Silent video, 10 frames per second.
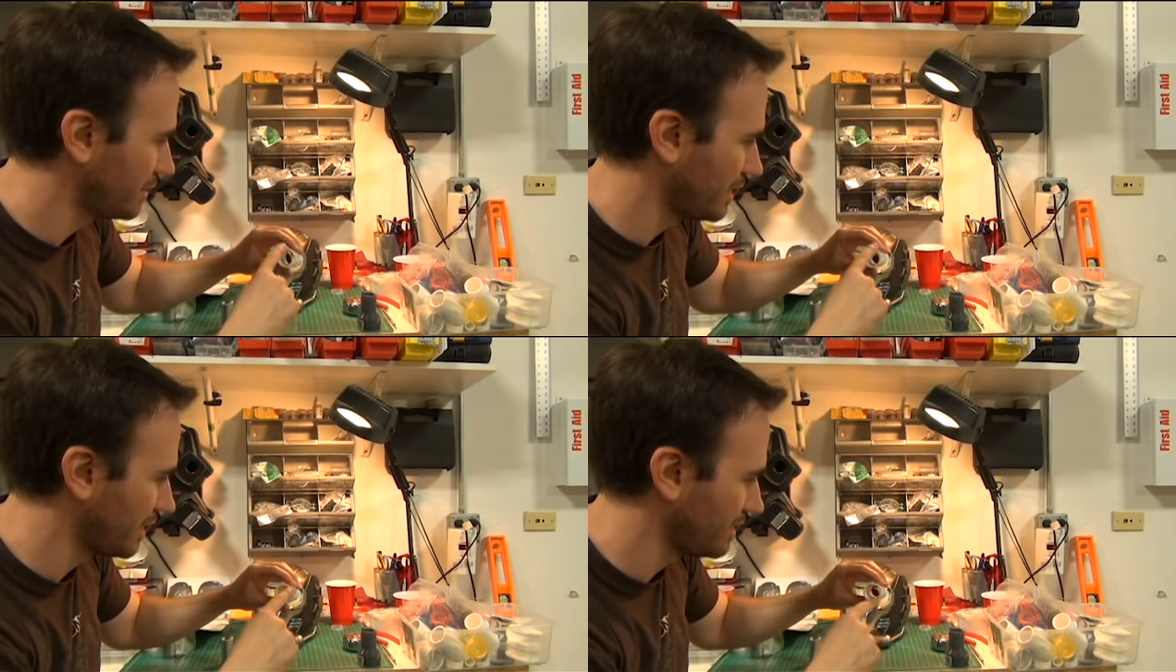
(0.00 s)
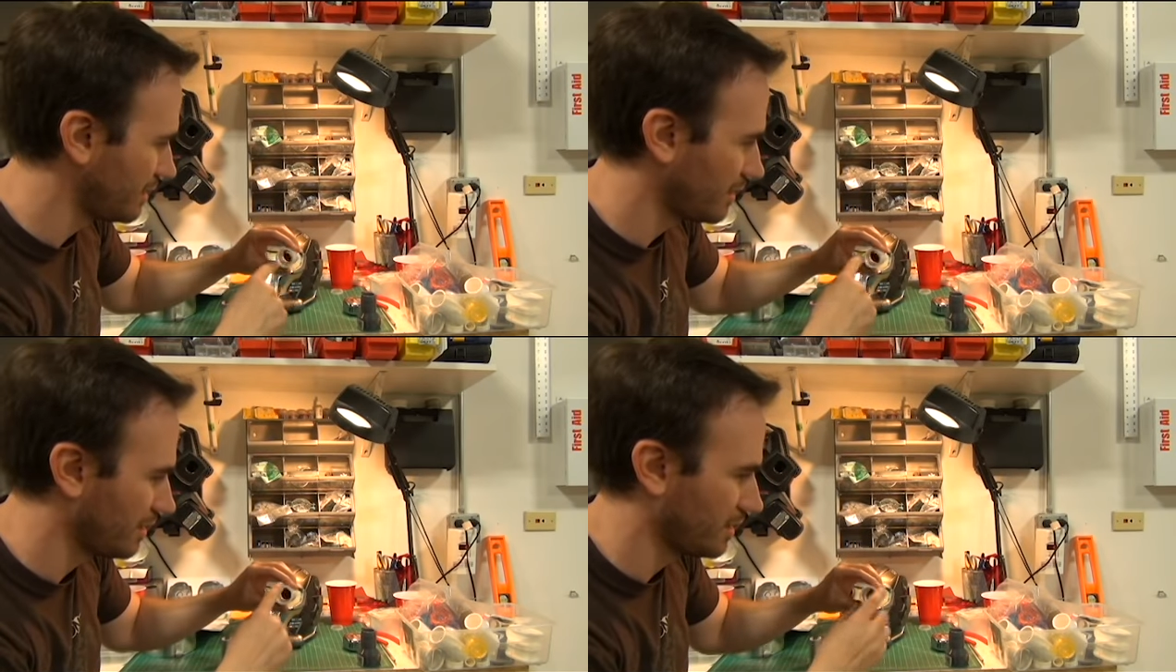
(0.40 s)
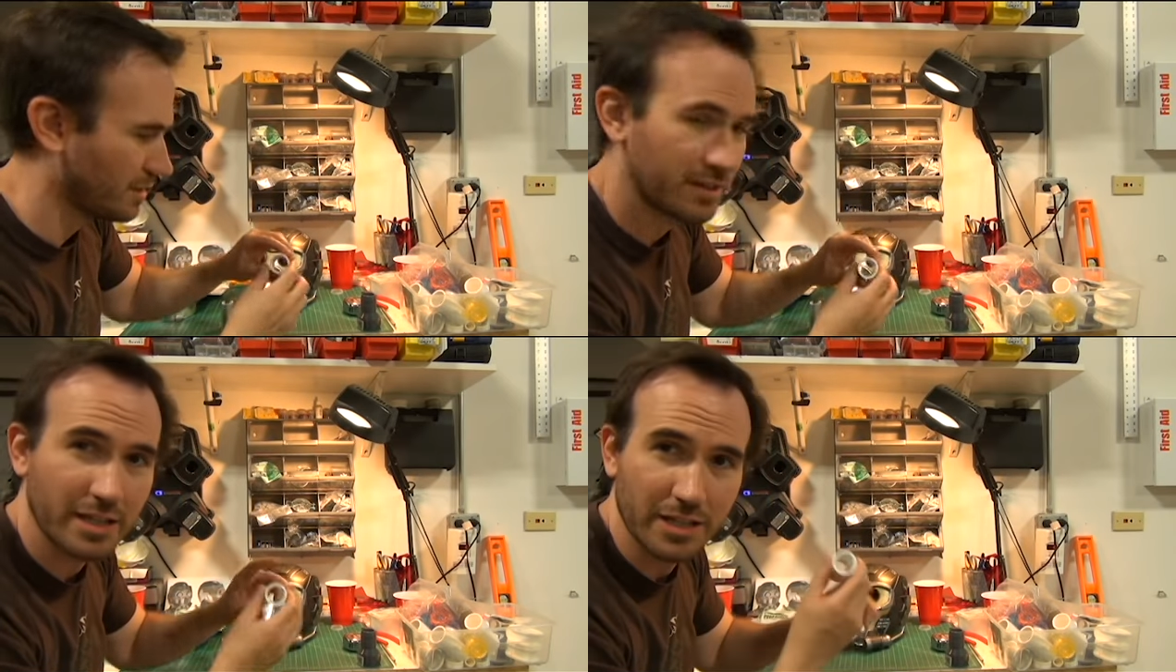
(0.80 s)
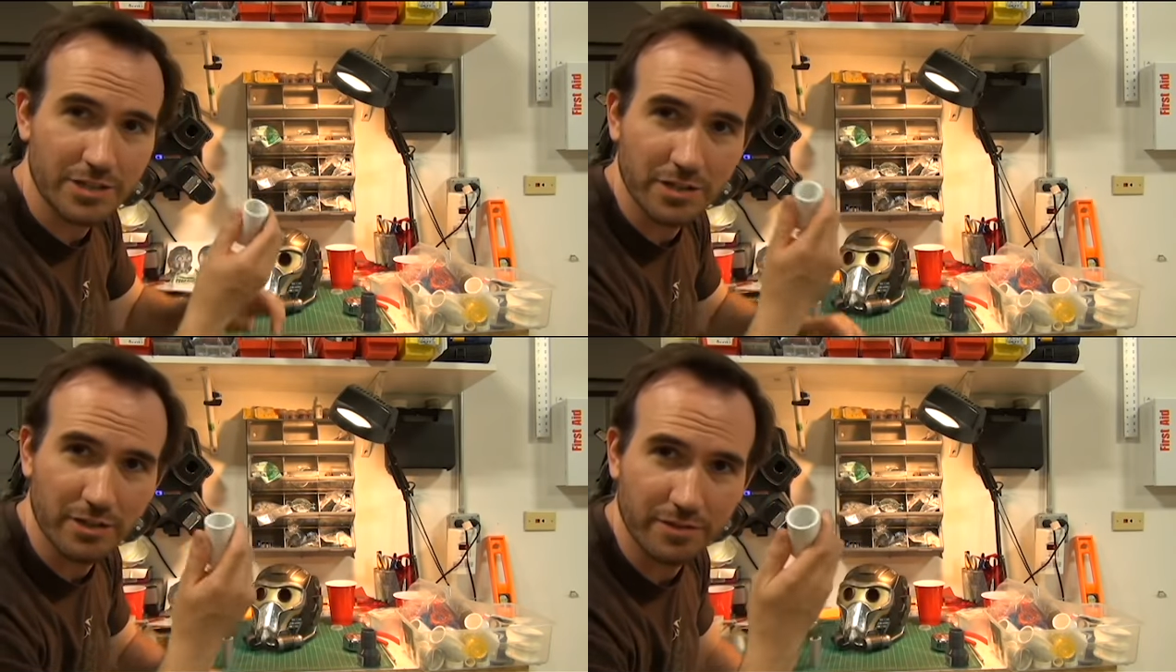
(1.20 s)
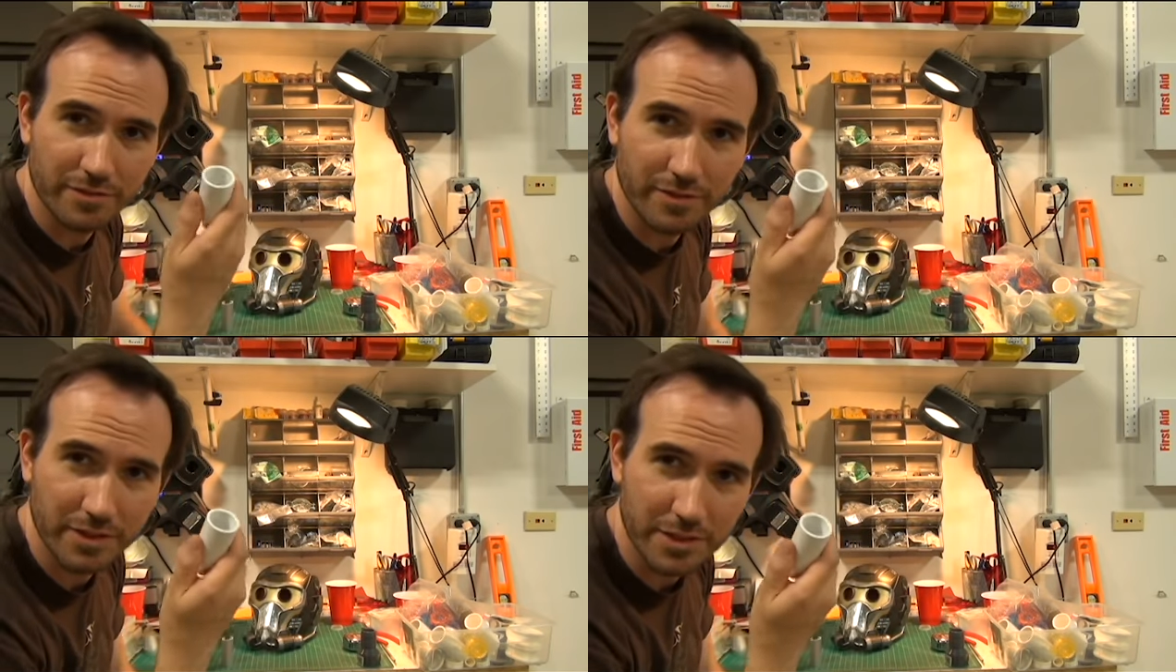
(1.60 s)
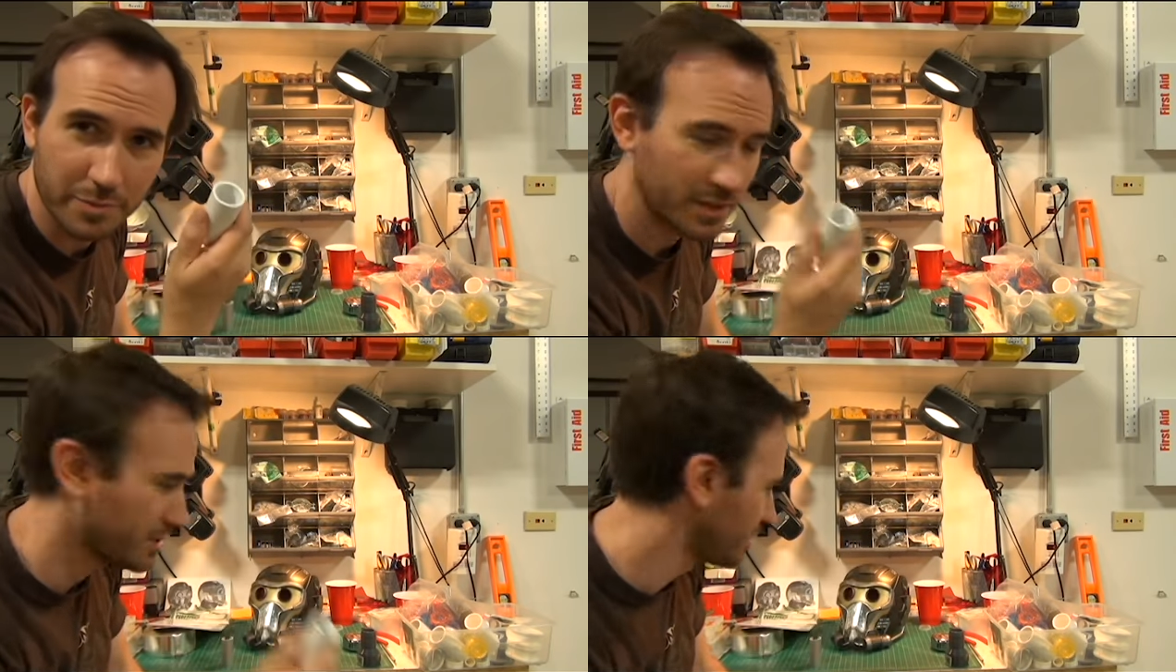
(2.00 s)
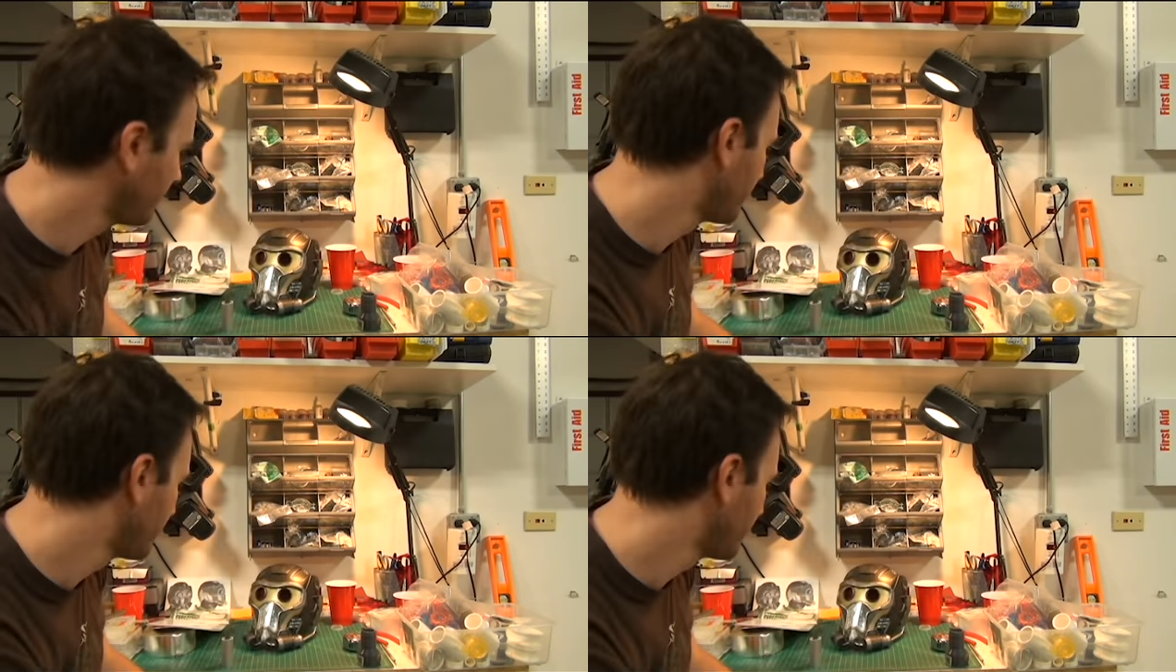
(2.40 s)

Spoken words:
onto the edge of this piece.